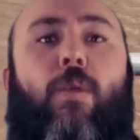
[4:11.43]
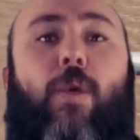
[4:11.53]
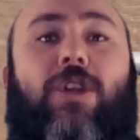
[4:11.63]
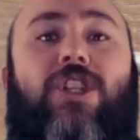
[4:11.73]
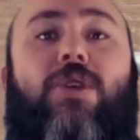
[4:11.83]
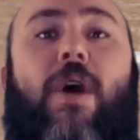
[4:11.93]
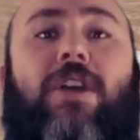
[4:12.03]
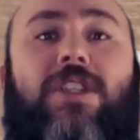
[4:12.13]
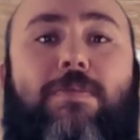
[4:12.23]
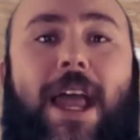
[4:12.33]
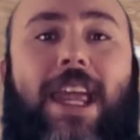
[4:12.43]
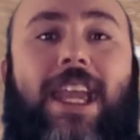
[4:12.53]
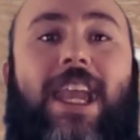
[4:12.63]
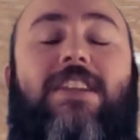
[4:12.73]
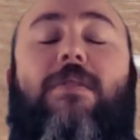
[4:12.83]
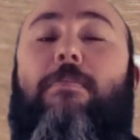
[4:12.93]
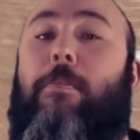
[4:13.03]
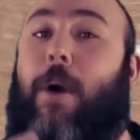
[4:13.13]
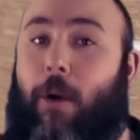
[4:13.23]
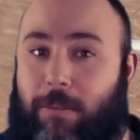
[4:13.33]
"What you are smelling is a
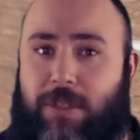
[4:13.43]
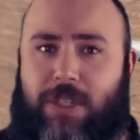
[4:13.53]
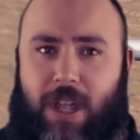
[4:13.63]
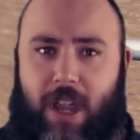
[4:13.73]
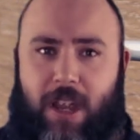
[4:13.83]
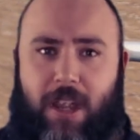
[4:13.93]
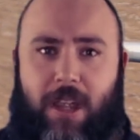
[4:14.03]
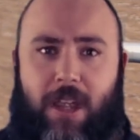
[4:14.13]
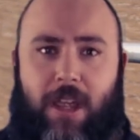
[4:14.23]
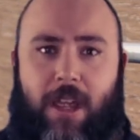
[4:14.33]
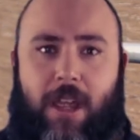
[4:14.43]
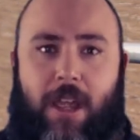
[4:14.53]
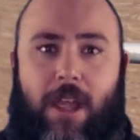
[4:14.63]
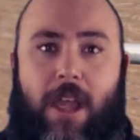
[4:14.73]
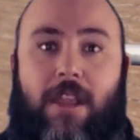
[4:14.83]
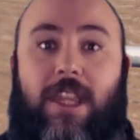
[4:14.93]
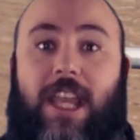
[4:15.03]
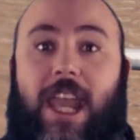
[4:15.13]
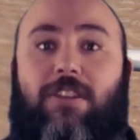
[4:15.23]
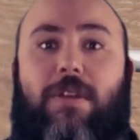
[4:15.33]
bomb, sir." The
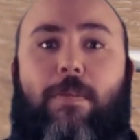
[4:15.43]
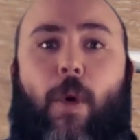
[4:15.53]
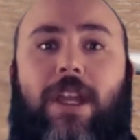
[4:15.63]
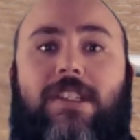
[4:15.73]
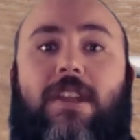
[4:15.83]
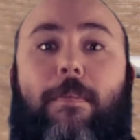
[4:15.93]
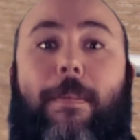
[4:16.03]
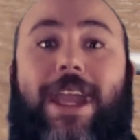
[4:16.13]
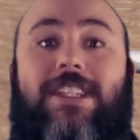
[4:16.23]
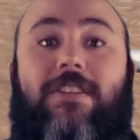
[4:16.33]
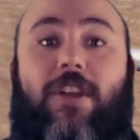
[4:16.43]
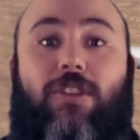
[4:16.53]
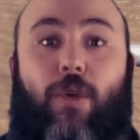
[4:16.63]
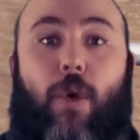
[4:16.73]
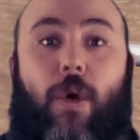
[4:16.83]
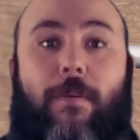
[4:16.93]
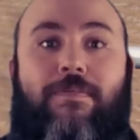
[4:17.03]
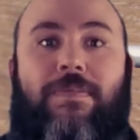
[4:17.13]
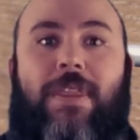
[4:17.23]
kindred points to the base of the door,